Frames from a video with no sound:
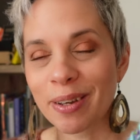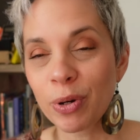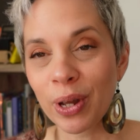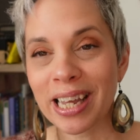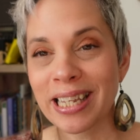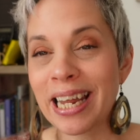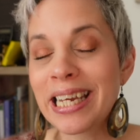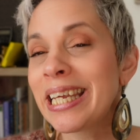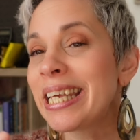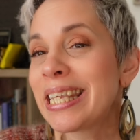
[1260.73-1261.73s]

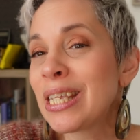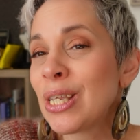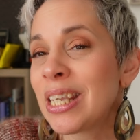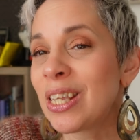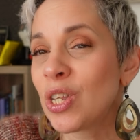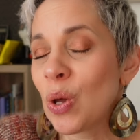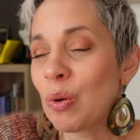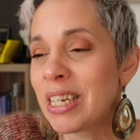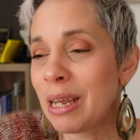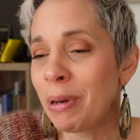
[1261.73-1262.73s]
procrastinating is so
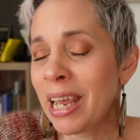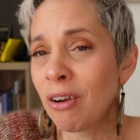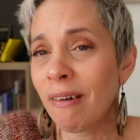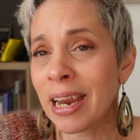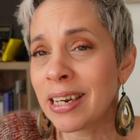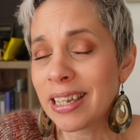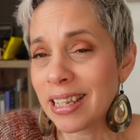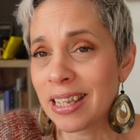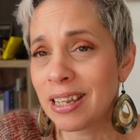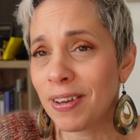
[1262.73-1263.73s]
deeply ingrained,
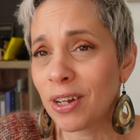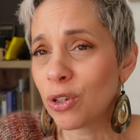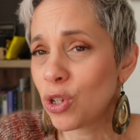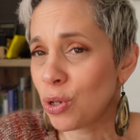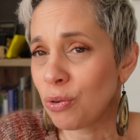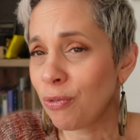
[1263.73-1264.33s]
it's difficult to